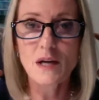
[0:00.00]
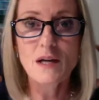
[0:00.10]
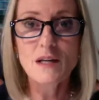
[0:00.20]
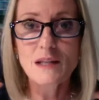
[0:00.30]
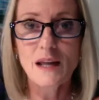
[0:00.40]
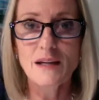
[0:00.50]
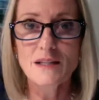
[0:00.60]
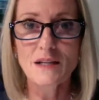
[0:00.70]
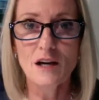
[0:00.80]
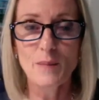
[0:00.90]
is
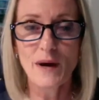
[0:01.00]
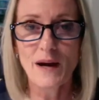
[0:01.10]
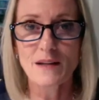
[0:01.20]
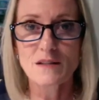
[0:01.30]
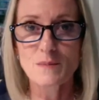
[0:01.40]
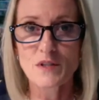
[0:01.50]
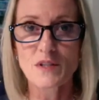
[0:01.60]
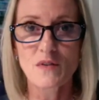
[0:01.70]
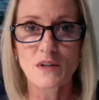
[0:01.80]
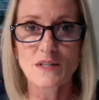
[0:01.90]
lighting up at
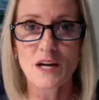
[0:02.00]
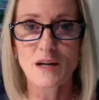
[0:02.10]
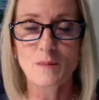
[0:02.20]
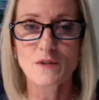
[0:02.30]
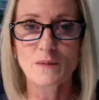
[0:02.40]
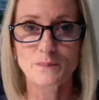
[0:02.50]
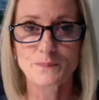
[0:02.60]
specific times.